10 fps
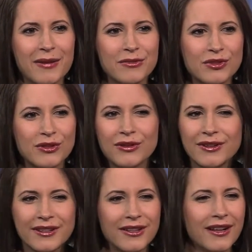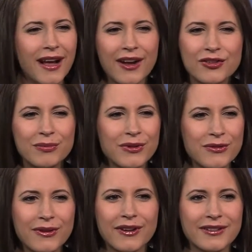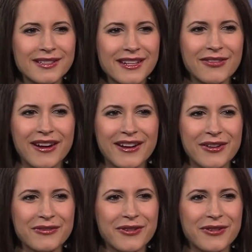So you're a little entrepreneur sitting right here in